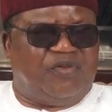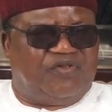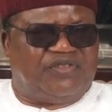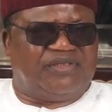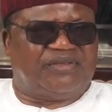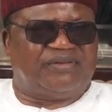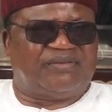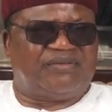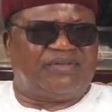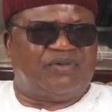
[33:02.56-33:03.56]
removed
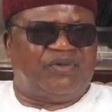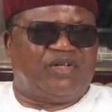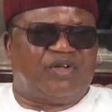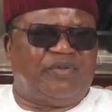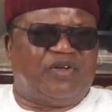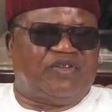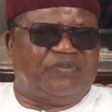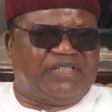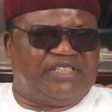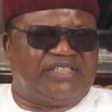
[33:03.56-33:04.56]
with the coming
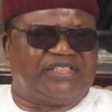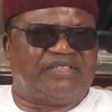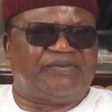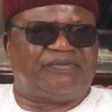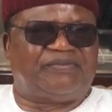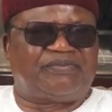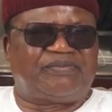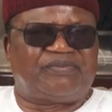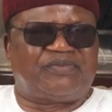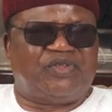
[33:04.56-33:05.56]
of the British,
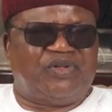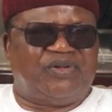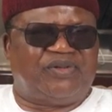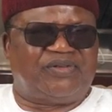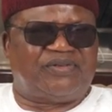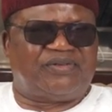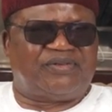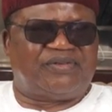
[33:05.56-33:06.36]
and